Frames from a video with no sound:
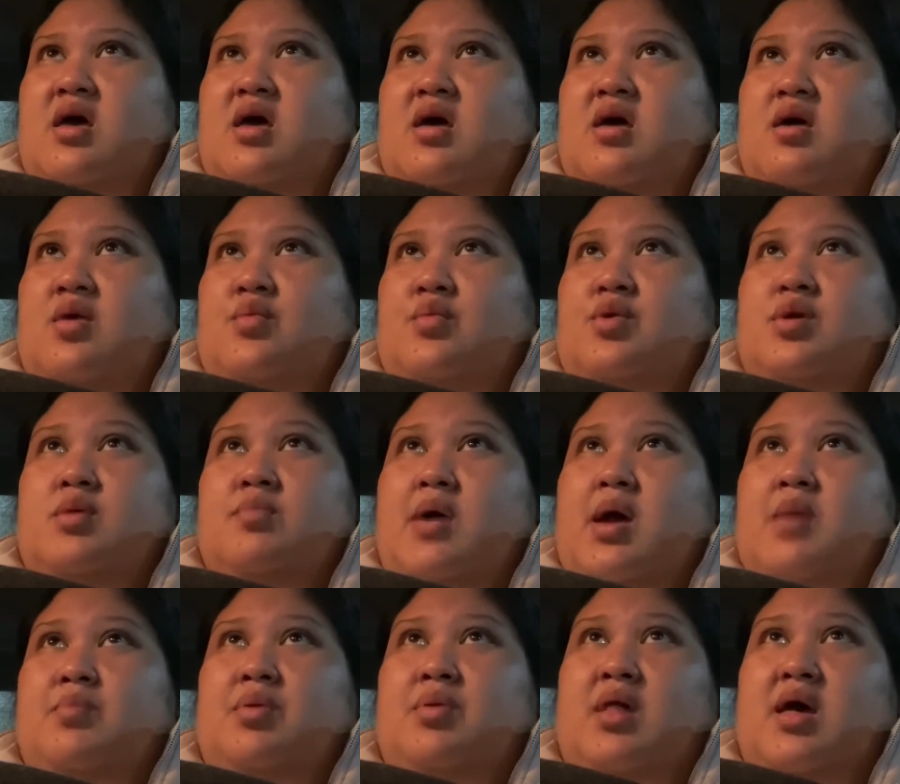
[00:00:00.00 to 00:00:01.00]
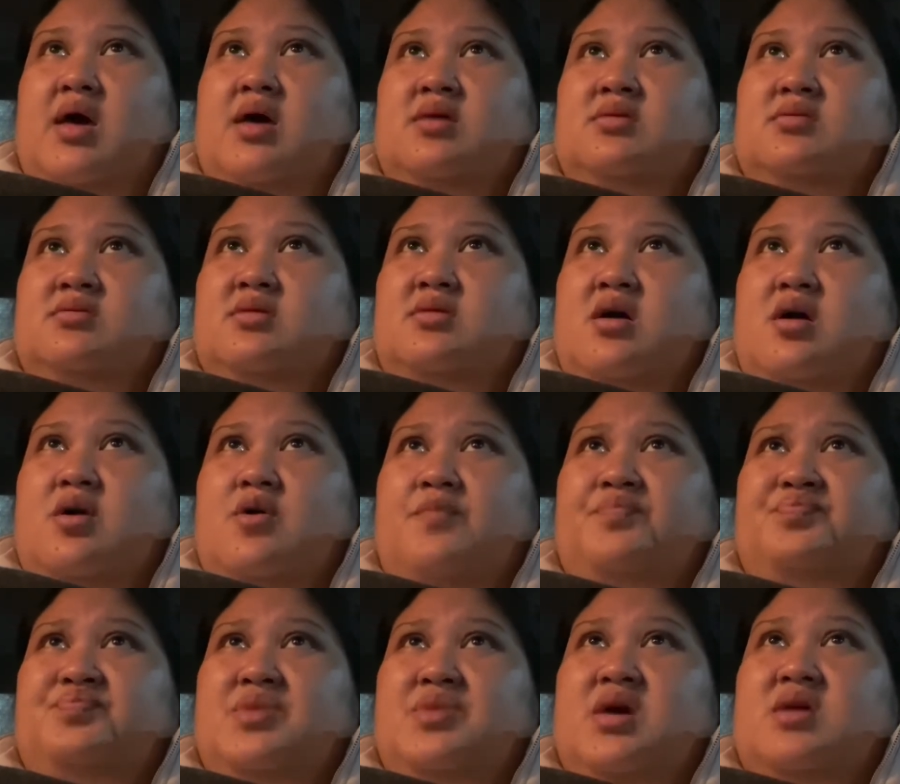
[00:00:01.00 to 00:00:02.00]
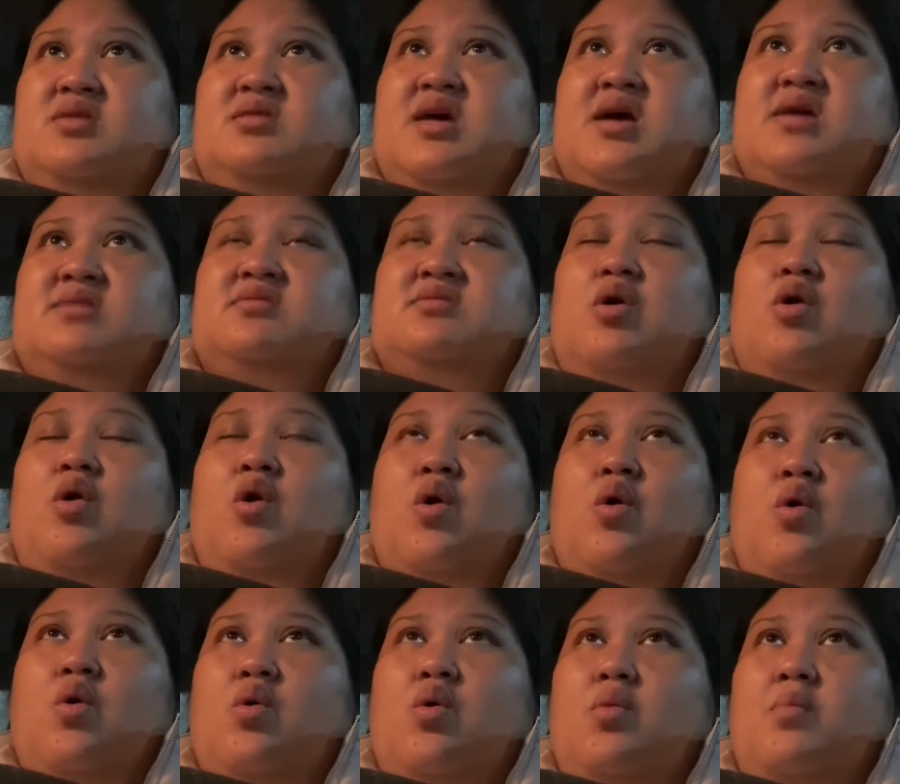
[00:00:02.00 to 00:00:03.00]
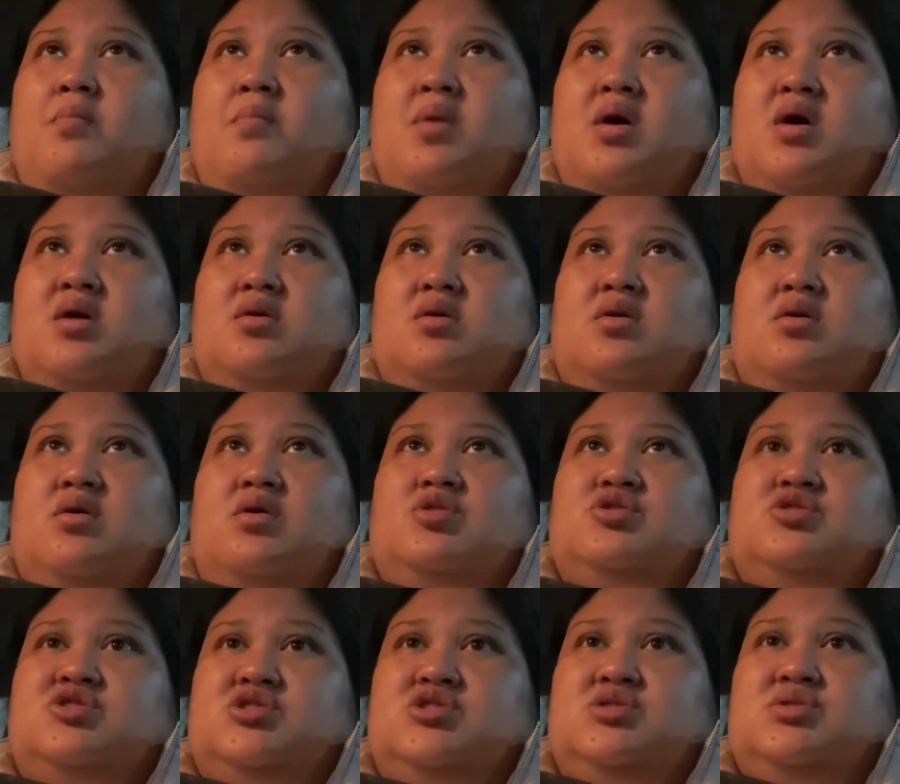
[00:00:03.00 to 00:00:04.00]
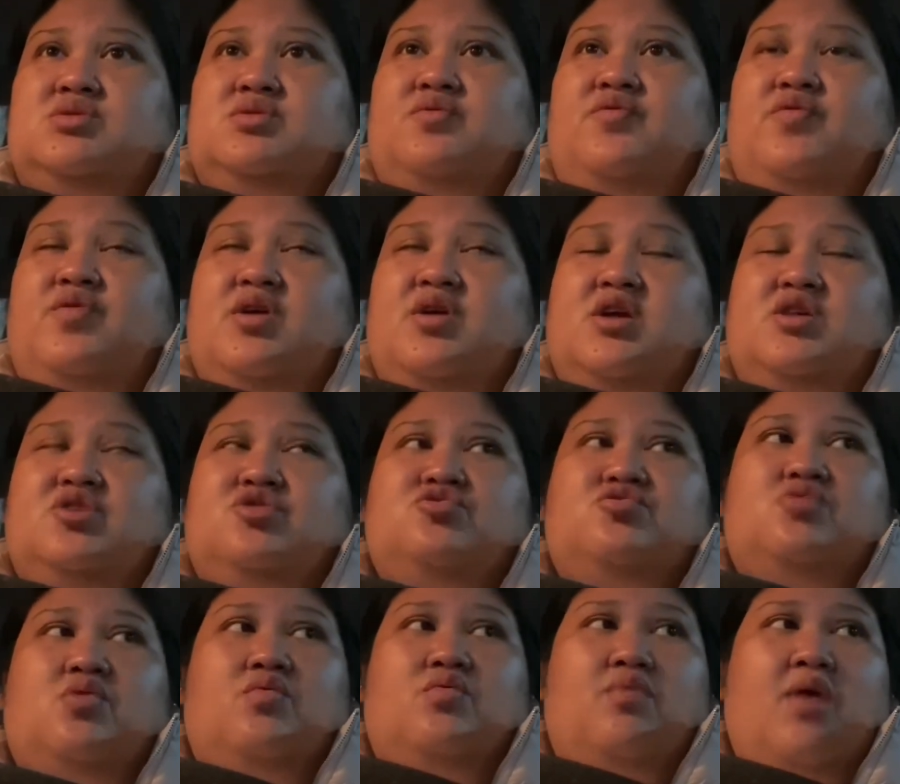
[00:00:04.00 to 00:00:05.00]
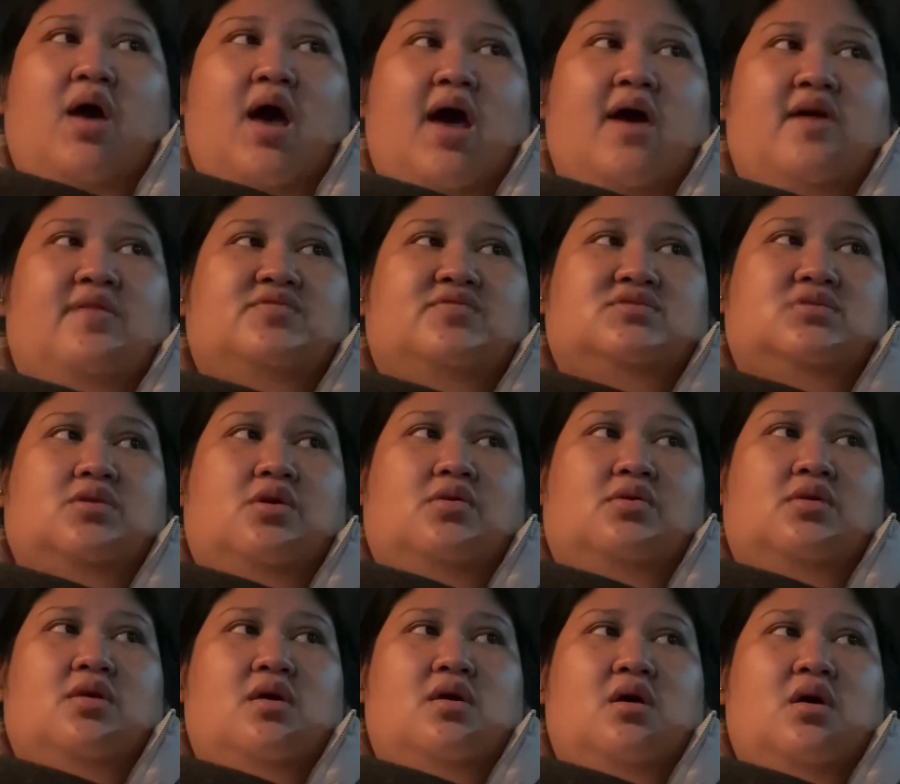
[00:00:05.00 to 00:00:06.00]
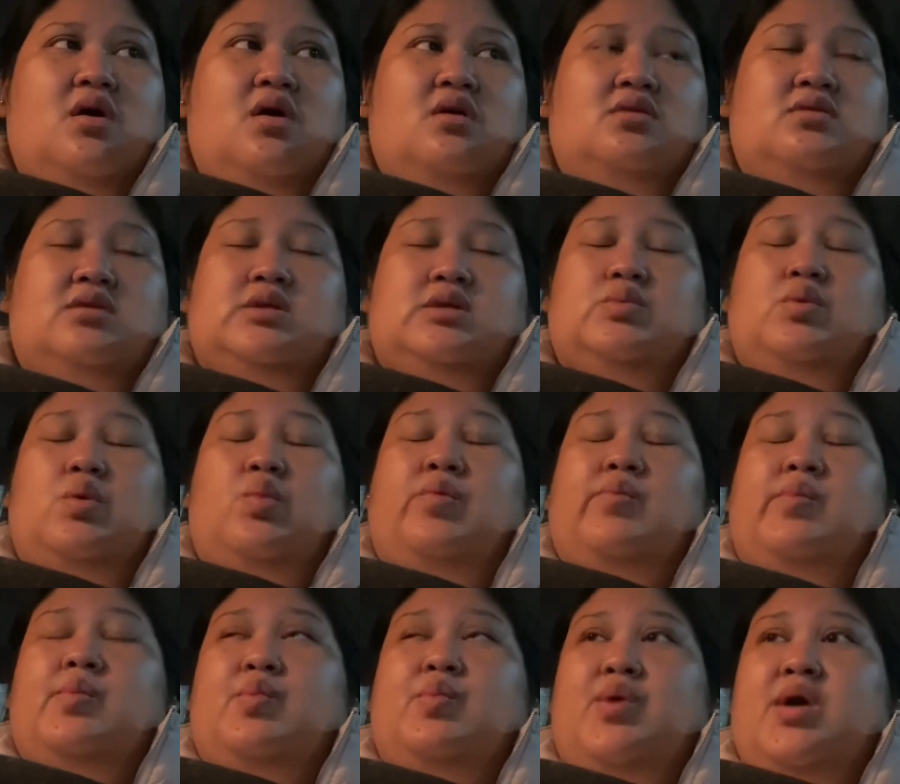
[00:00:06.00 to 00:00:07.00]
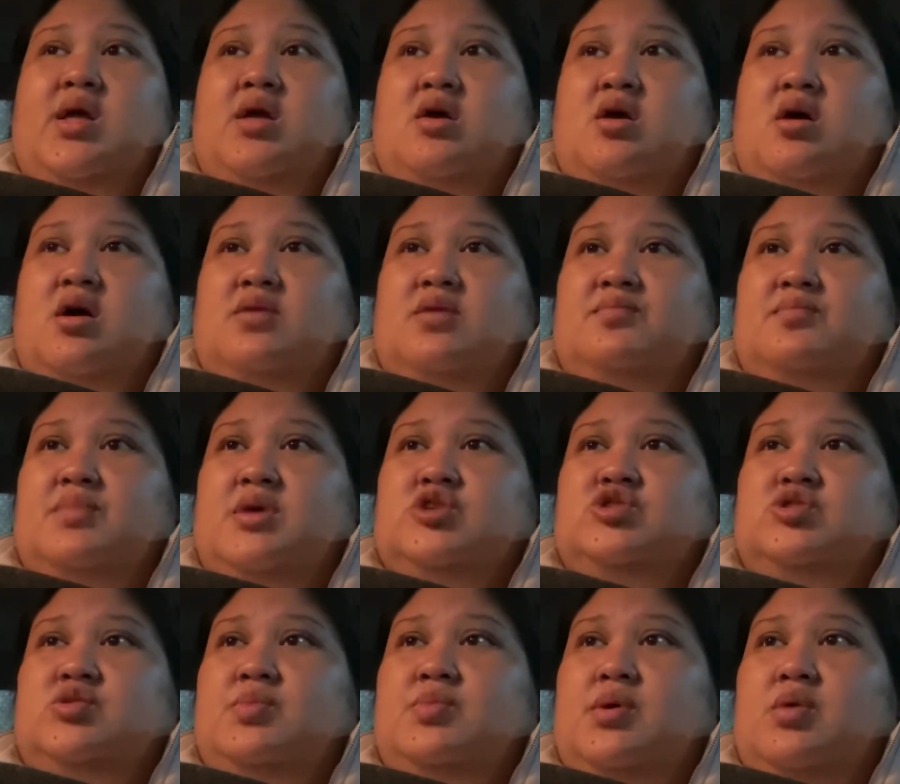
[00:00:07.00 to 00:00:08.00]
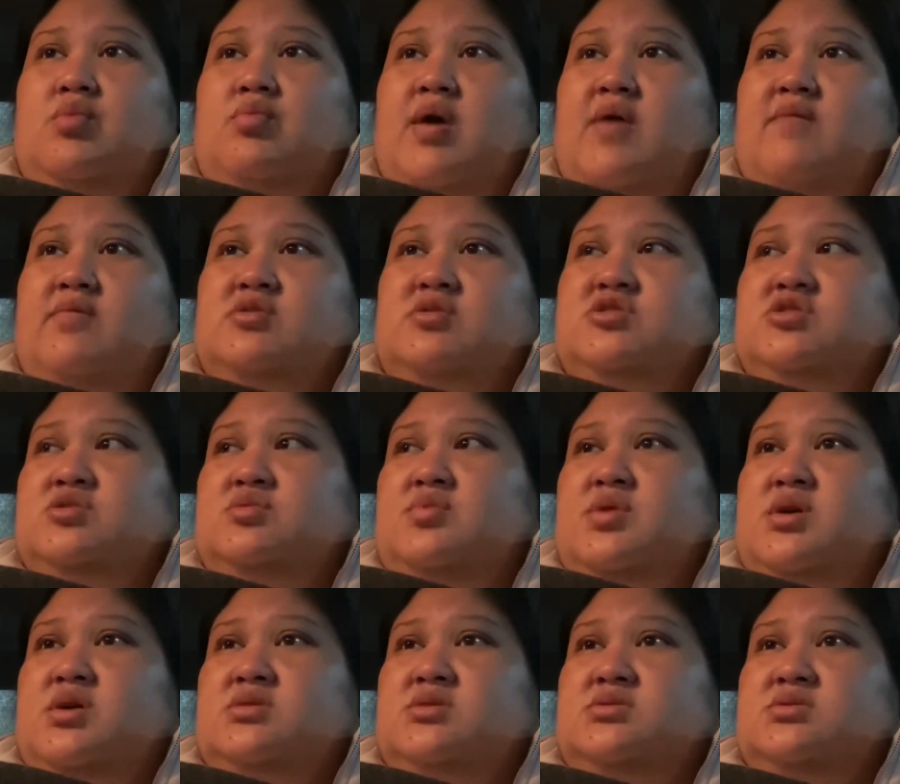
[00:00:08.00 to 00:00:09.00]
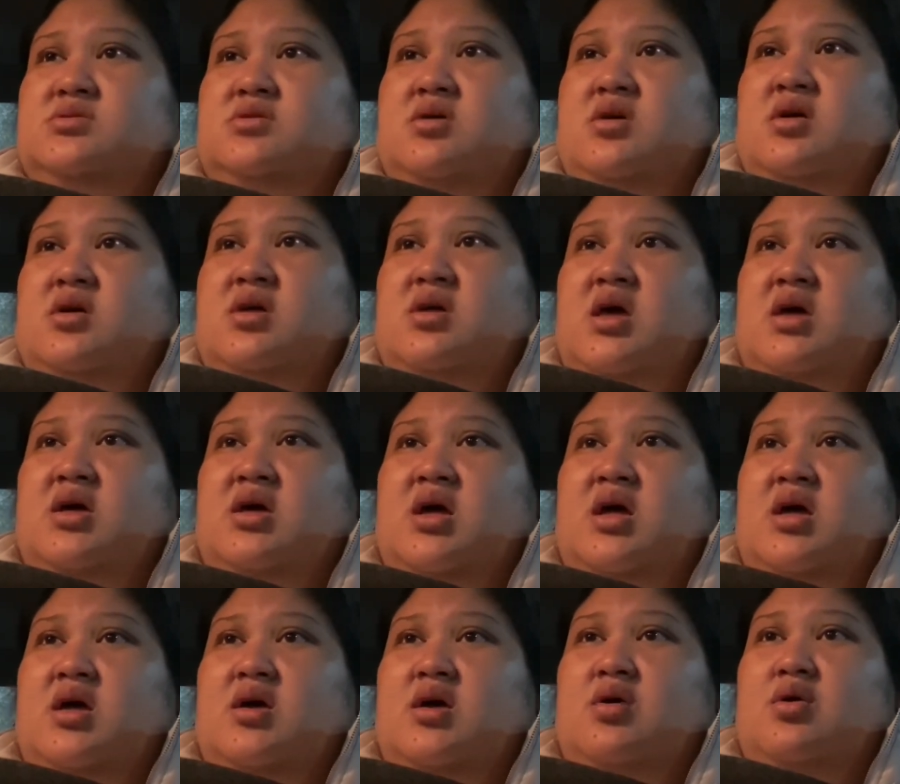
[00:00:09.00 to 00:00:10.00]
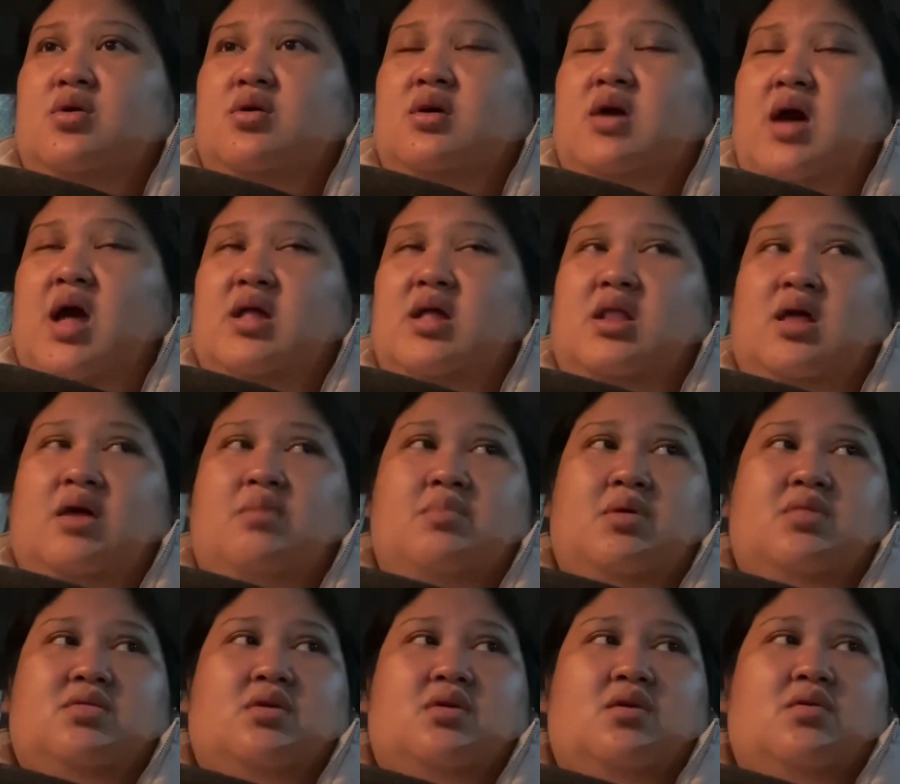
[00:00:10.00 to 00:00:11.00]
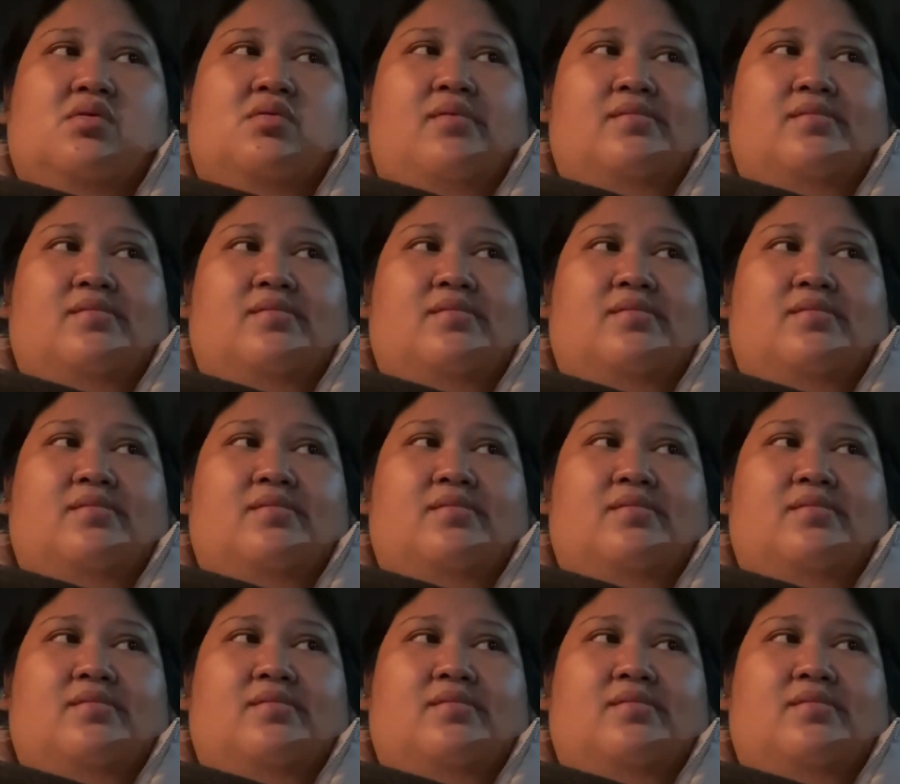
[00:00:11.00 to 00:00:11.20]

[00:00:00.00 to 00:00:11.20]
when you buy appliance now, it takes a whole month or two for it to arrive. So that's what we've been waiting on. It should be arriving in two weeks. And I got it like a month ago.